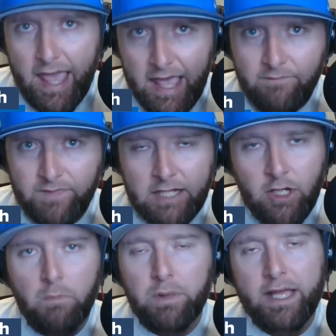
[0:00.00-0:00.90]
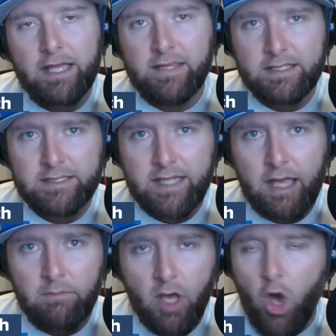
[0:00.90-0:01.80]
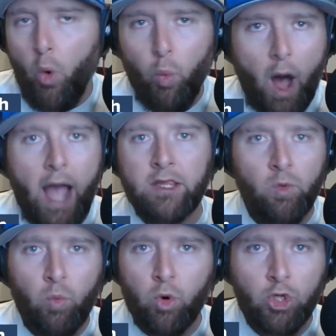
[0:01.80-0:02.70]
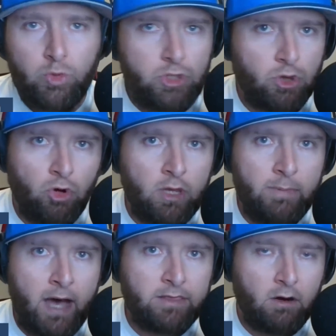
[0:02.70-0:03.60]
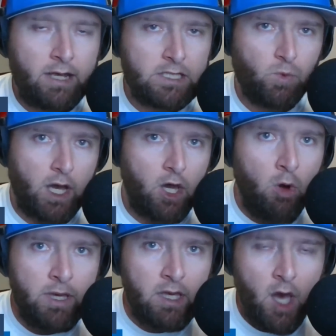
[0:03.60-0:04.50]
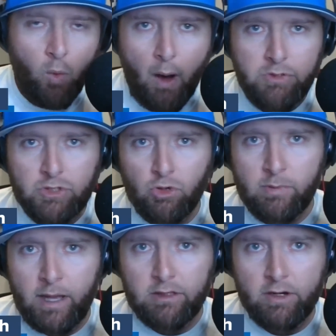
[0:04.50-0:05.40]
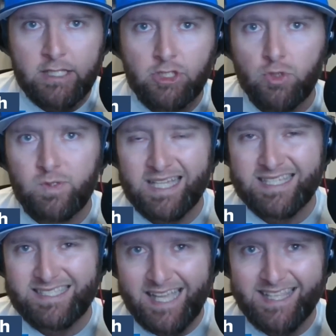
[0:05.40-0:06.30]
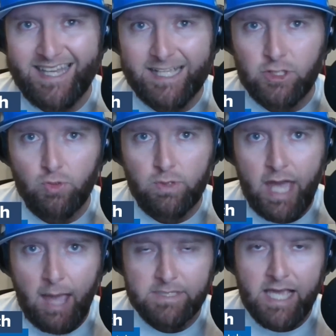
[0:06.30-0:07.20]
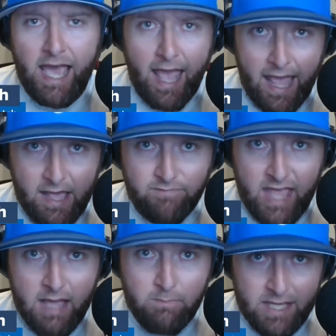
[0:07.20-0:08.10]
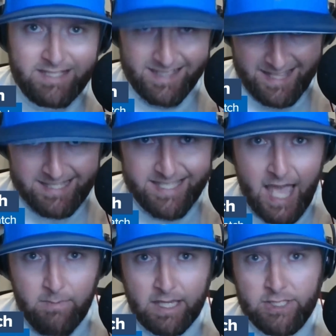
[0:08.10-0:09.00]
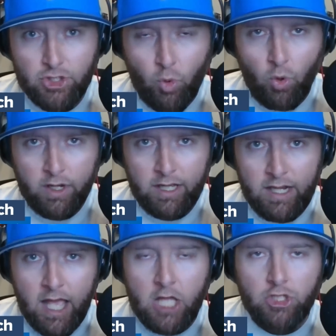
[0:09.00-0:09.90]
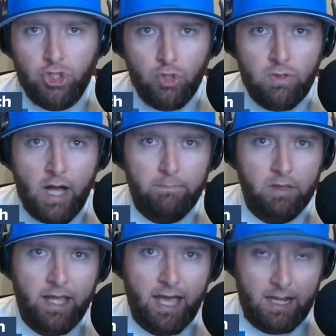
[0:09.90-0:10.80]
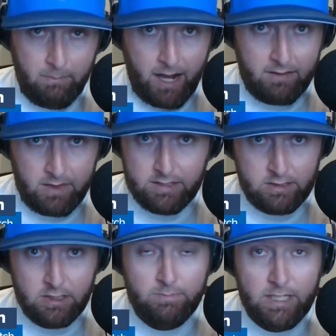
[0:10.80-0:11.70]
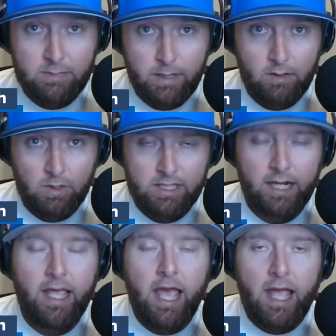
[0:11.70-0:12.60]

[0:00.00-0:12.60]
If they don't play in this game, why in the world would you throw them out there against Wyoming? Why would you throw them out there against Utah State the next two games? If they miss this game against Oregon, do not plan, this is just me speaking once again,